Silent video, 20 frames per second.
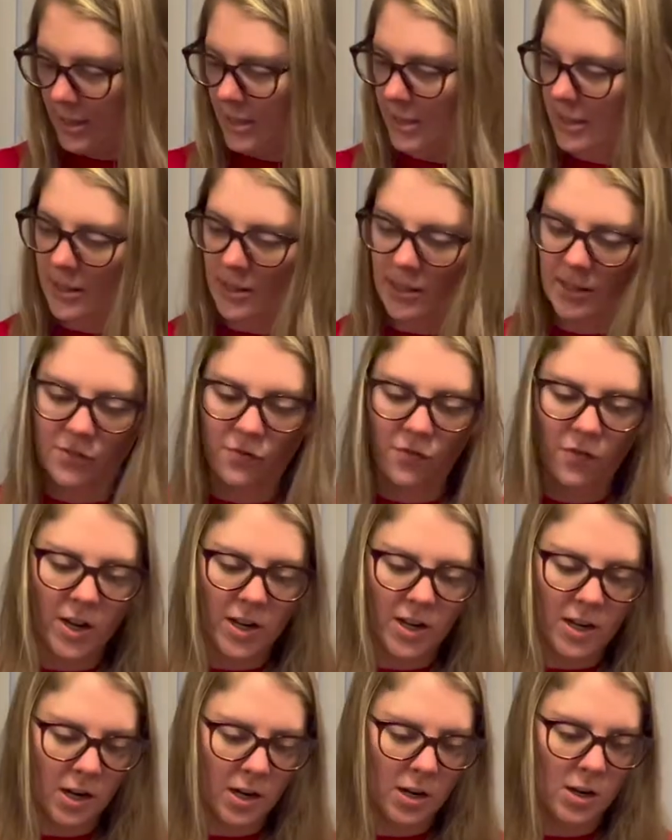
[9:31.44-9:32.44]
this
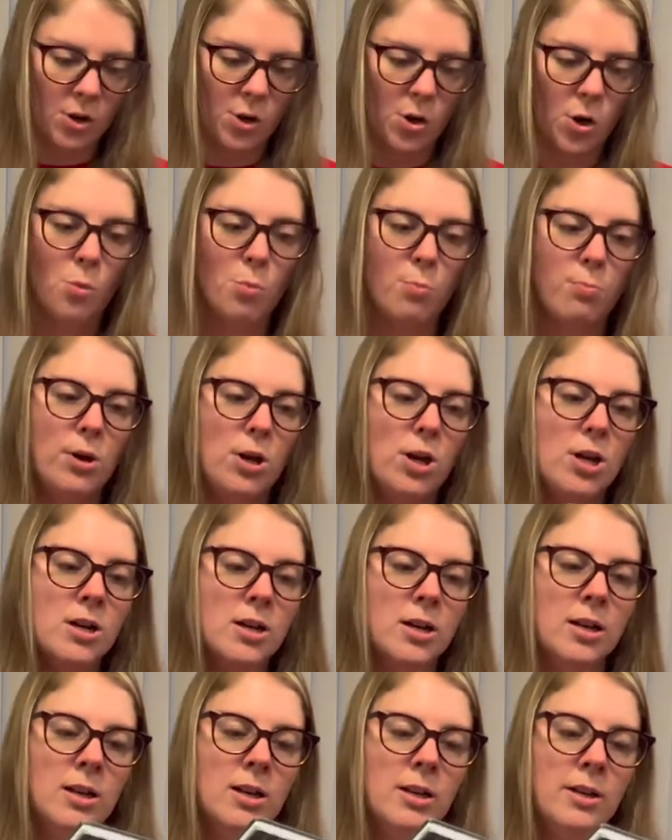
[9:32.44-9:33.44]
fun
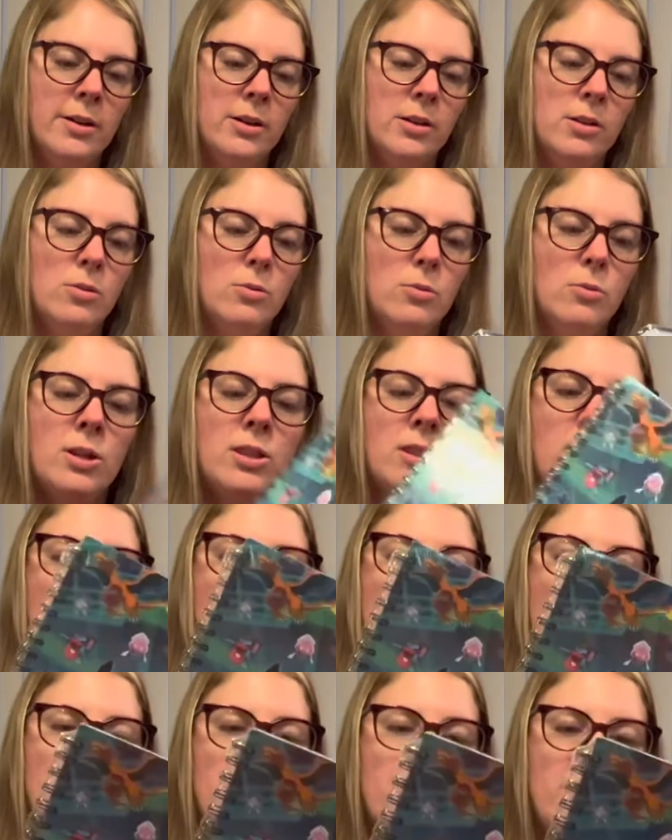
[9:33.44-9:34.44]
notebook with
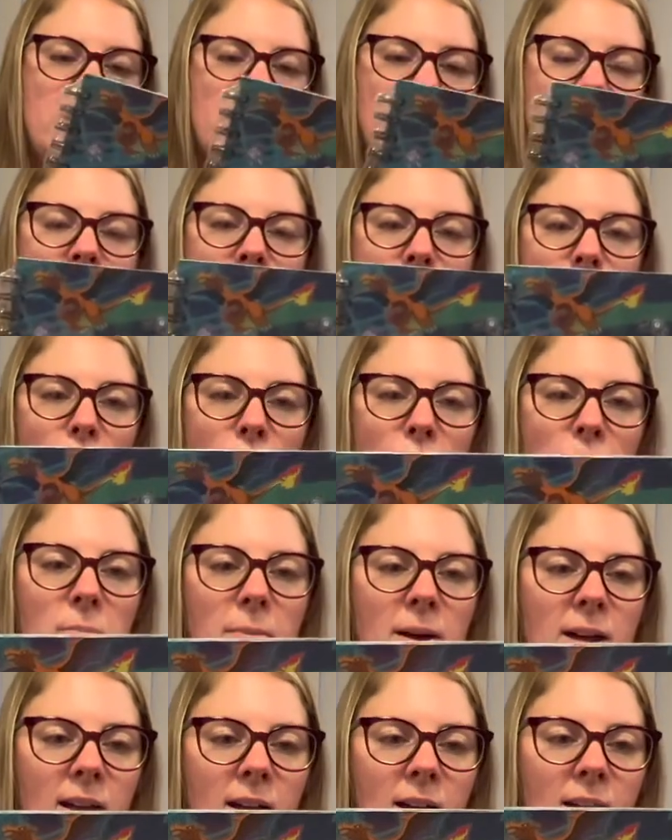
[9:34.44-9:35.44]
all of the different
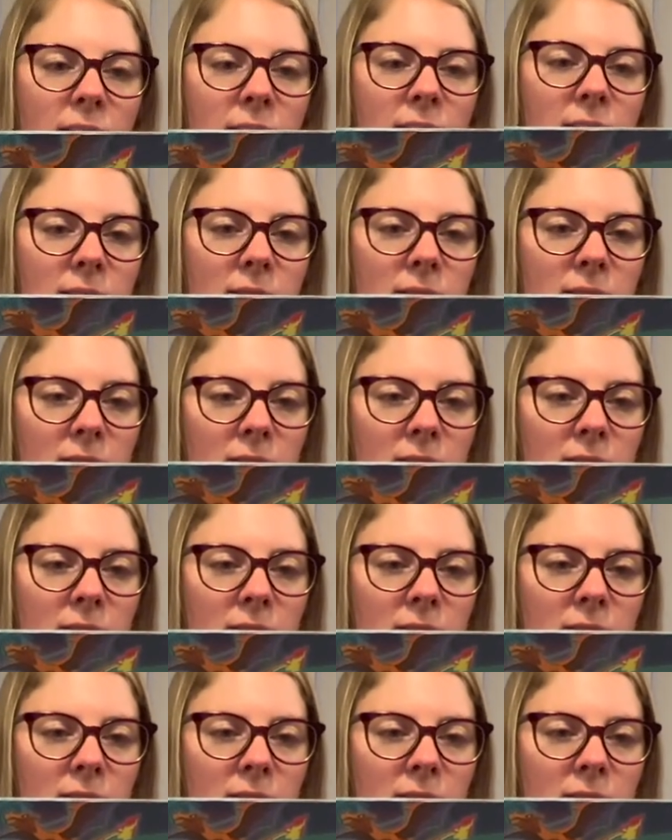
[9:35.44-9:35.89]
Pokemon on it.